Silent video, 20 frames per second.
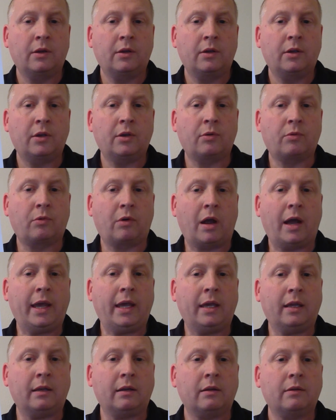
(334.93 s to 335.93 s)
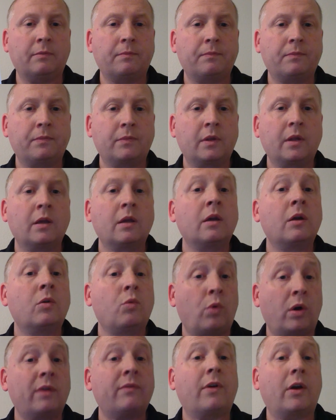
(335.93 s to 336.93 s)
You're right.
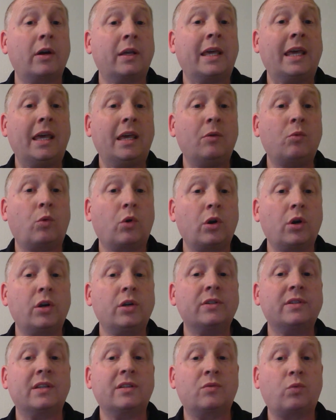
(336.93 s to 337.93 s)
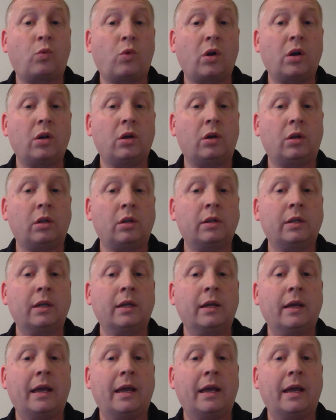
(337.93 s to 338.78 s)
One of our key words is world,